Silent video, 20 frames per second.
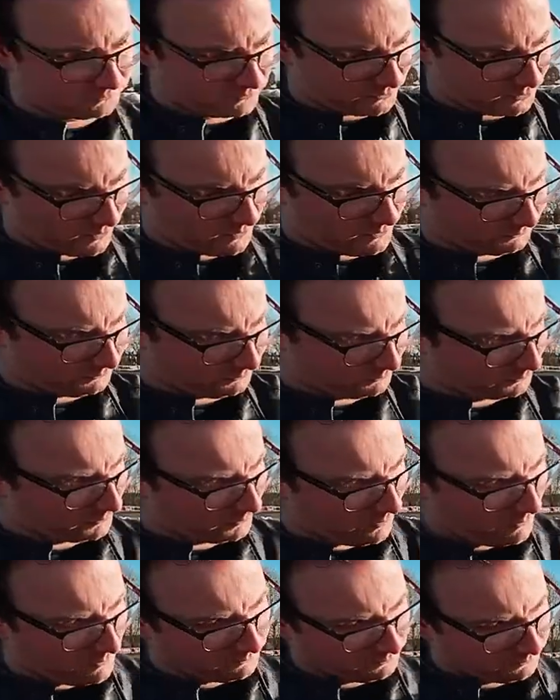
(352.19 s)
are so
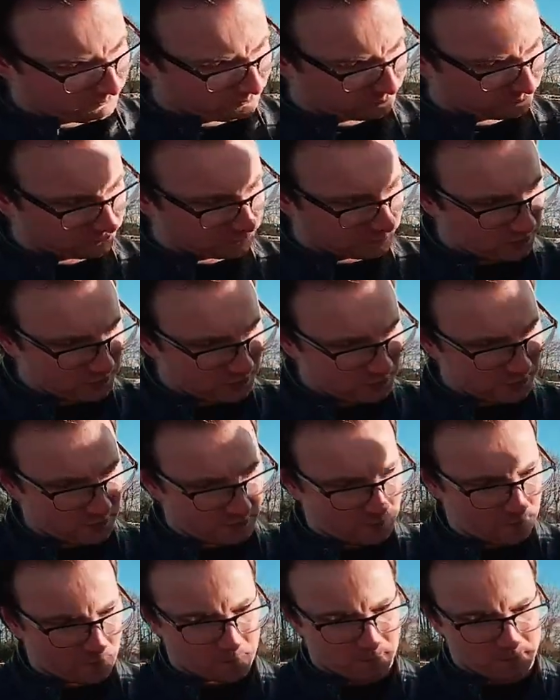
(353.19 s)
cool. Yeah.
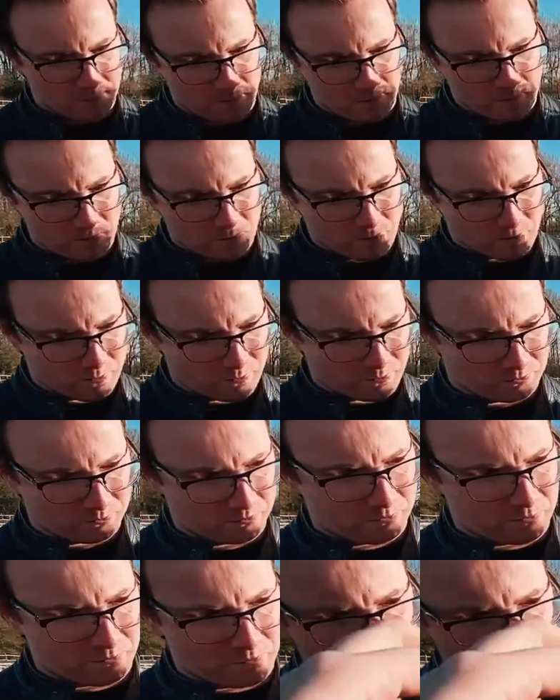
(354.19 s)
Look at this fringe.